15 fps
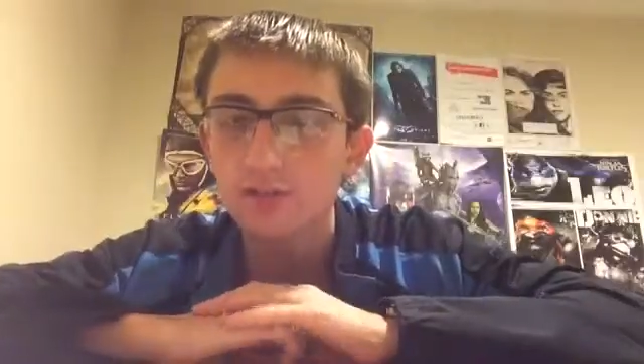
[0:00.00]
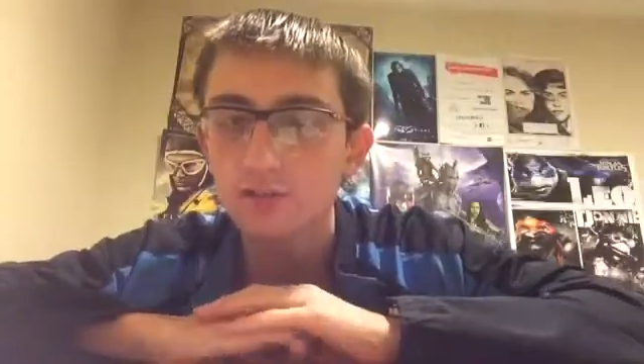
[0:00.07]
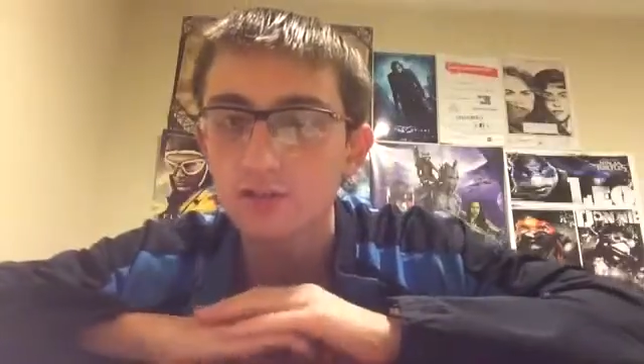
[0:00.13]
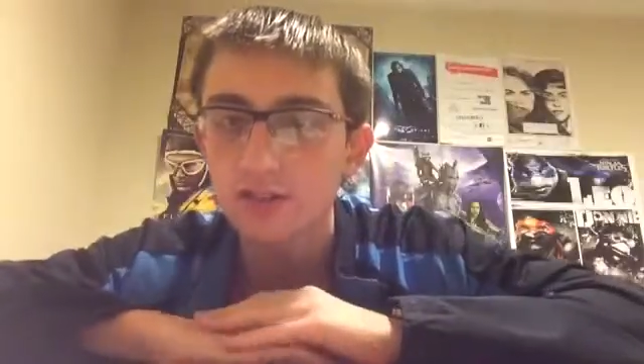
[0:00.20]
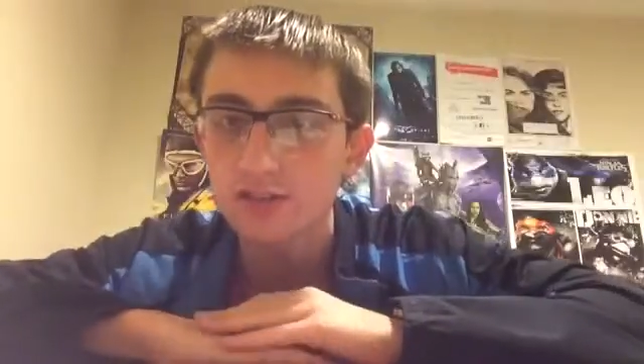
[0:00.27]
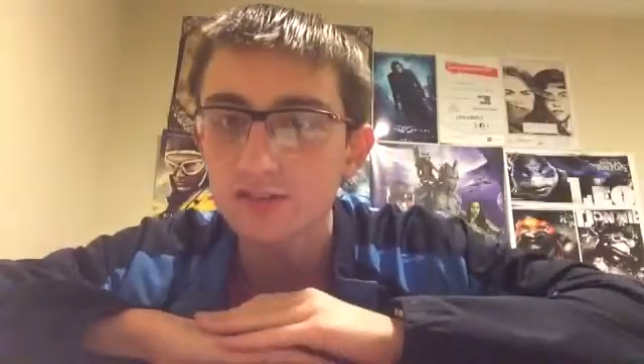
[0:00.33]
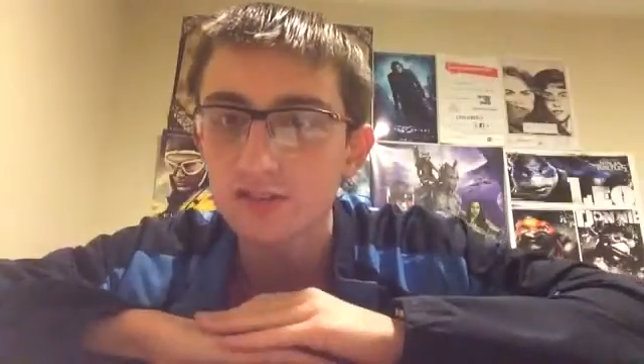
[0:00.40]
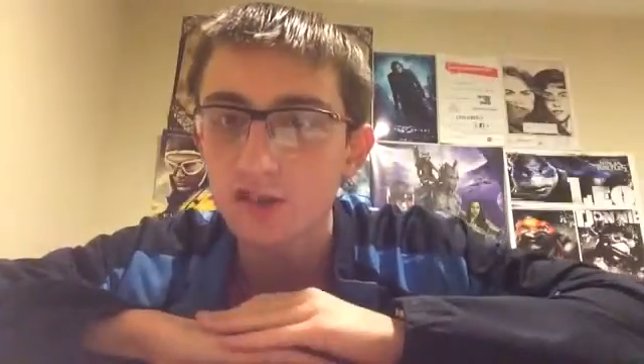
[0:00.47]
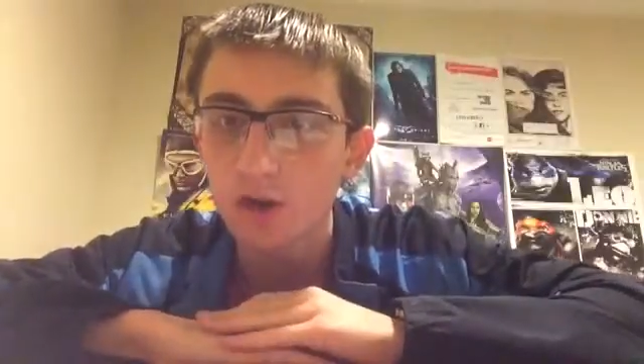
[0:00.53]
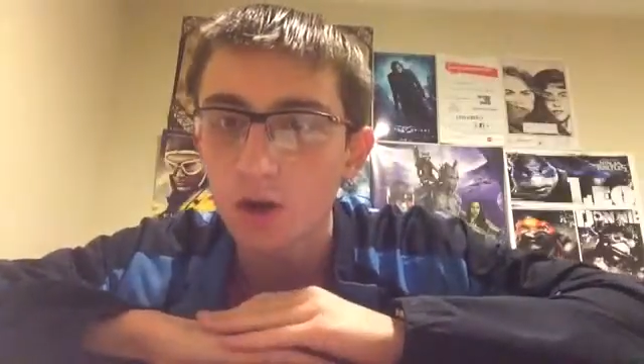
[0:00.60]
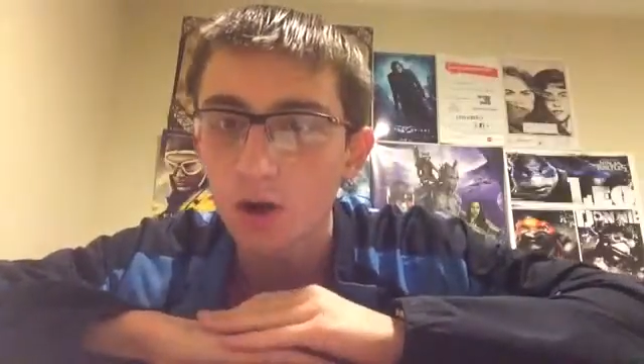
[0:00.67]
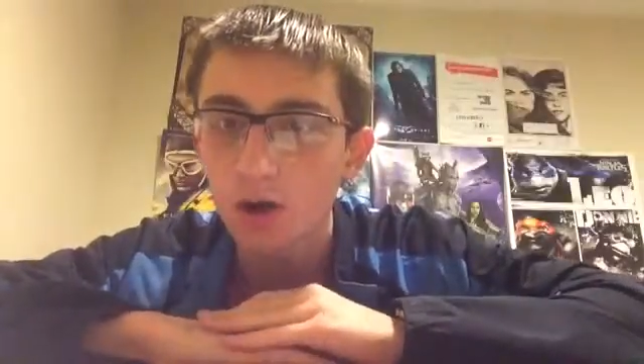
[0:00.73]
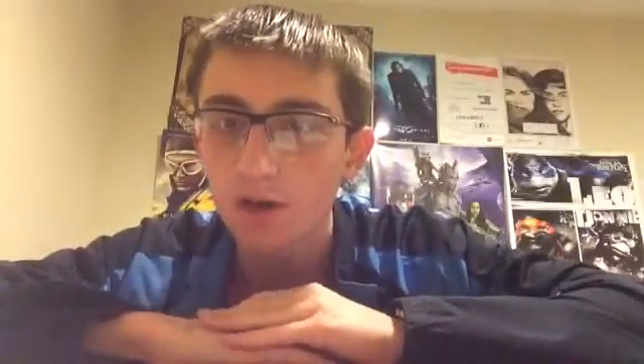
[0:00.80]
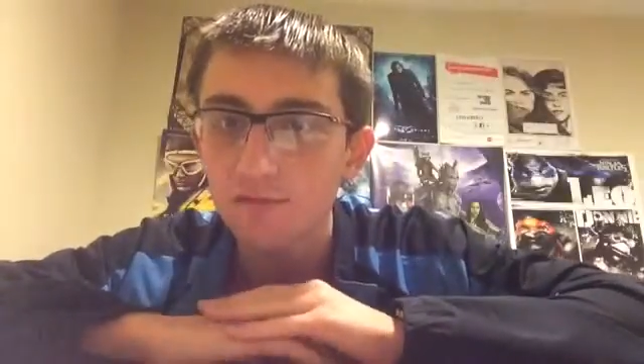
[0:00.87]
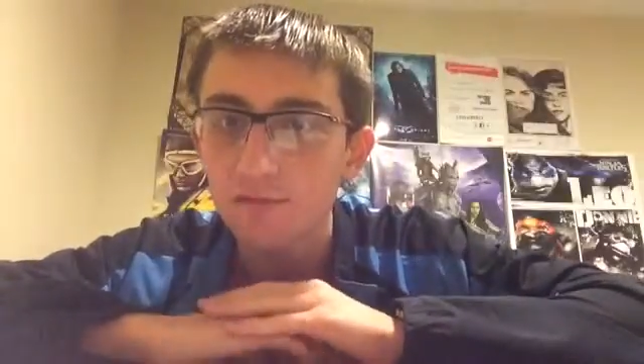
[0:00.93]
Dustin
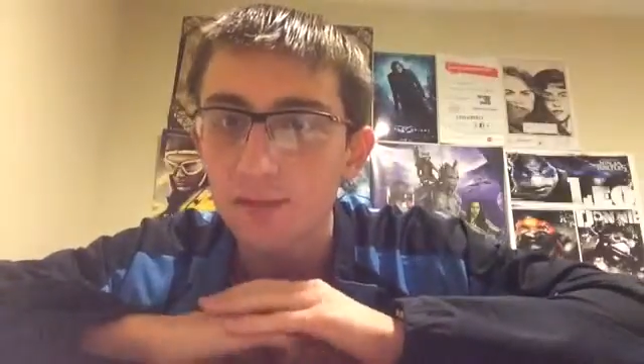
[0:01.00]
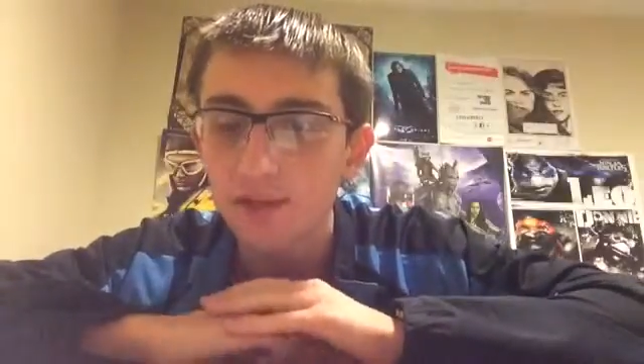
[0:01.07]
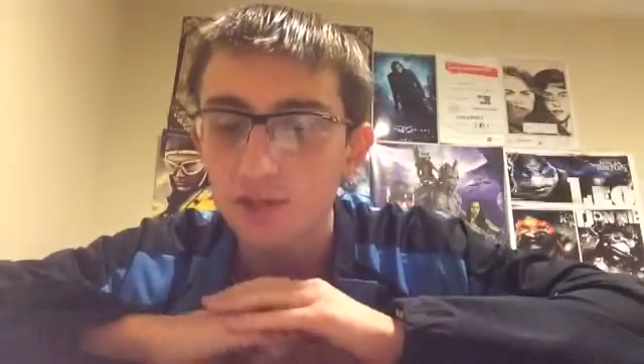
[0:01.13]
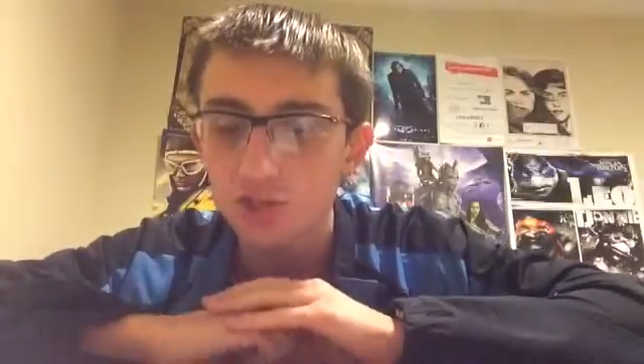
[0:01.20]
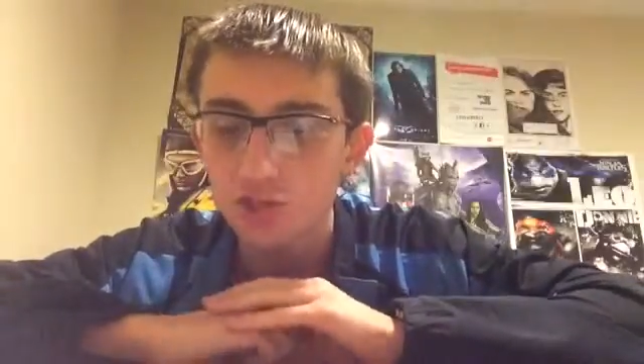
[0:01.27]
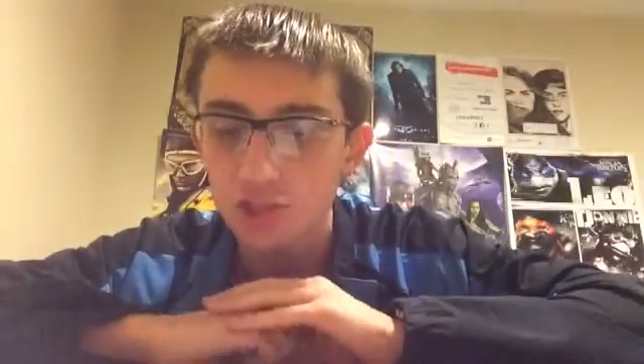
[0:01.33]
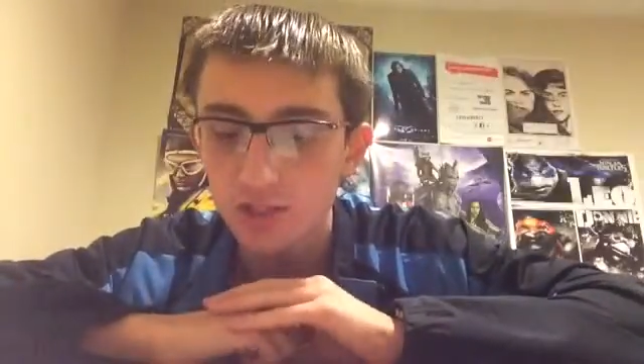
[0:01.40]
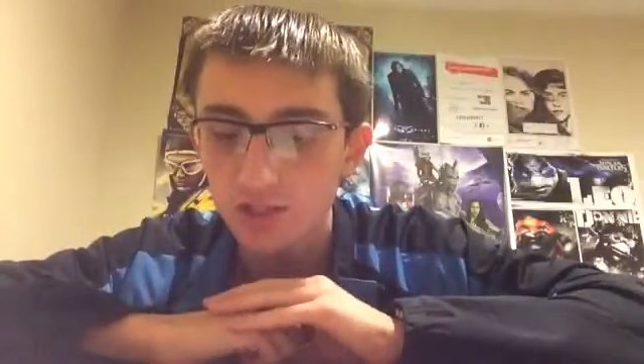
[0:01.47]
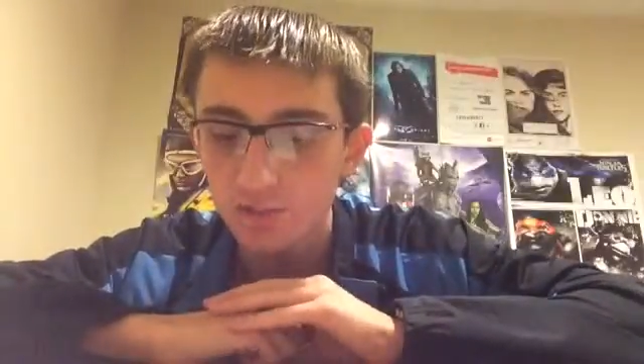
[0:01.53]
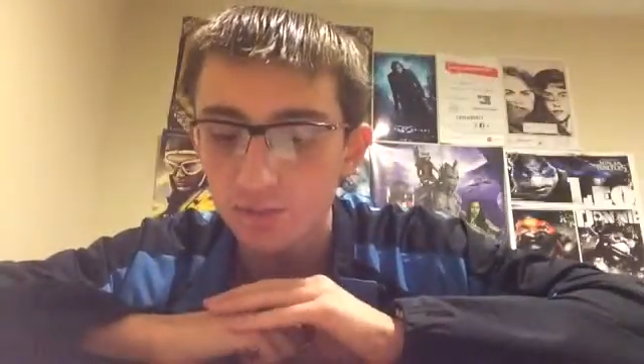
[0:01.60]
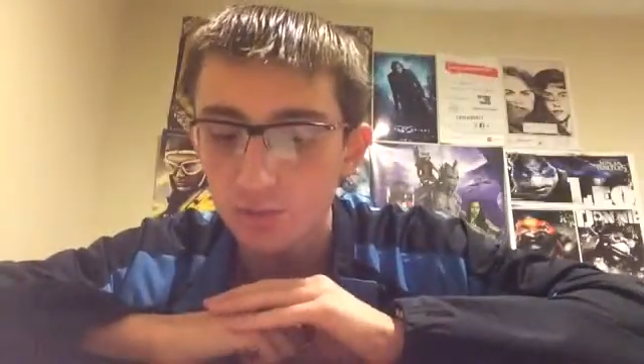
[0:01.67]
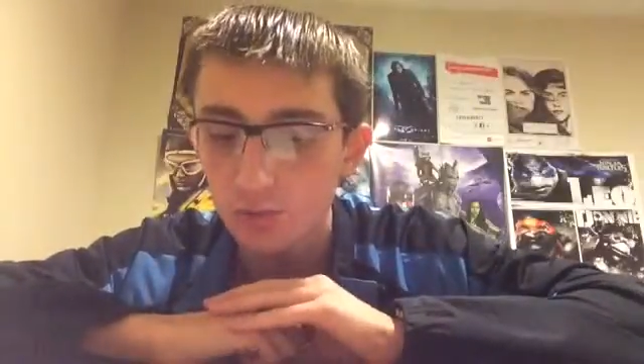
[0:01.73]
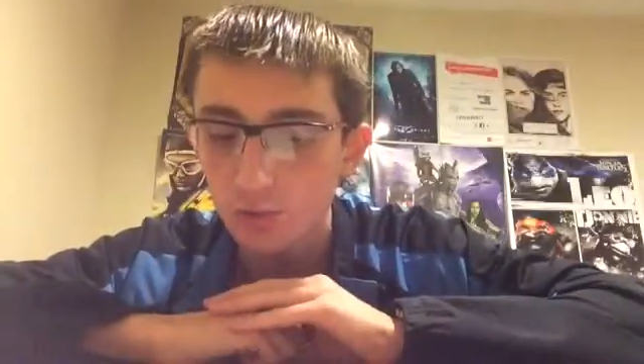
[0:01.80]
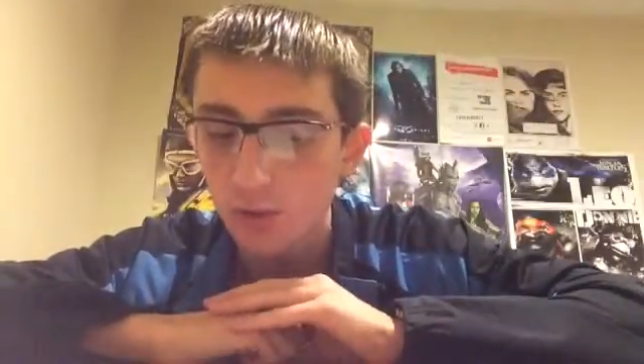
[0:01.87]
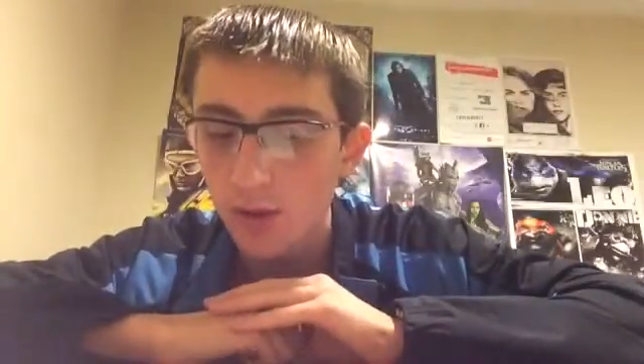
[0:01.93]
Hoffman as
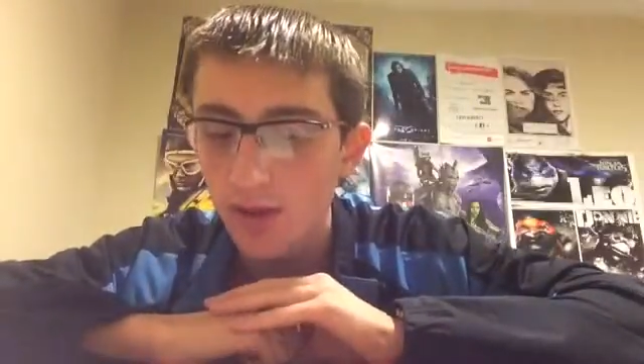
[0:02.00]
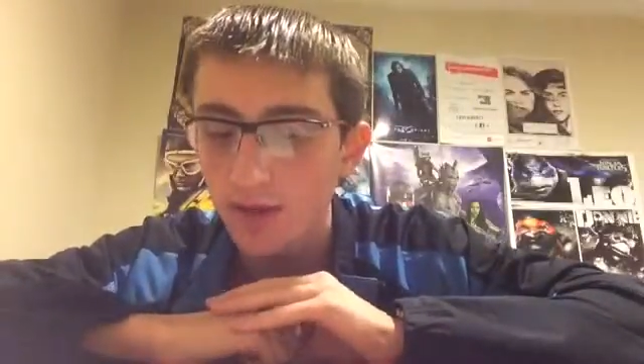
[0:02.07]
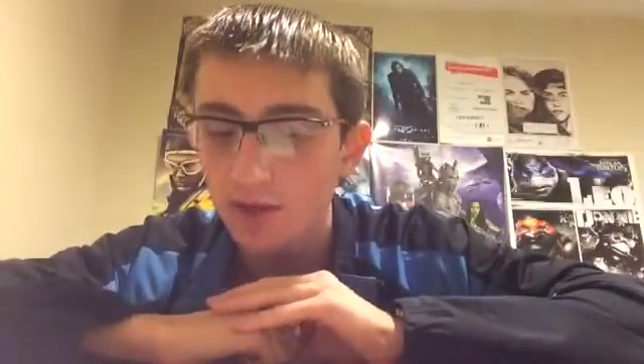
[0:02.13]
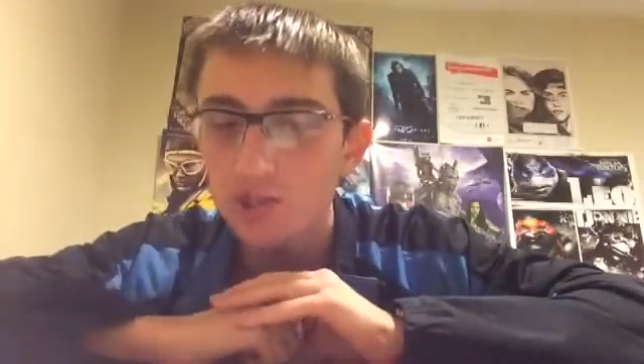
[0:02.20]
Shifu,